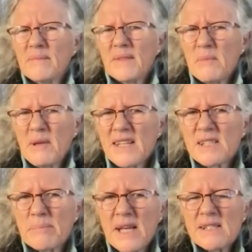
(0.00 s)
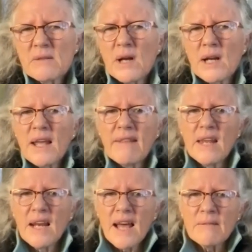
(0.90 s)
I mean, that's the basic one. And
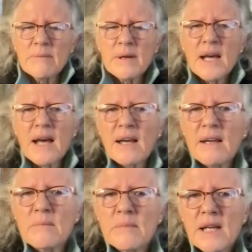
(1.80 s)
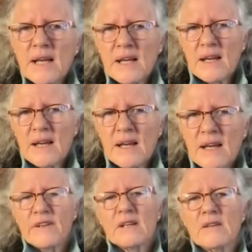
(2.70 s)
then I
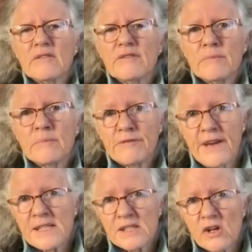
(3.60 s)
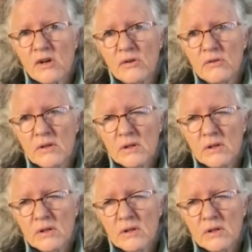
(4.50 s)
have a FASO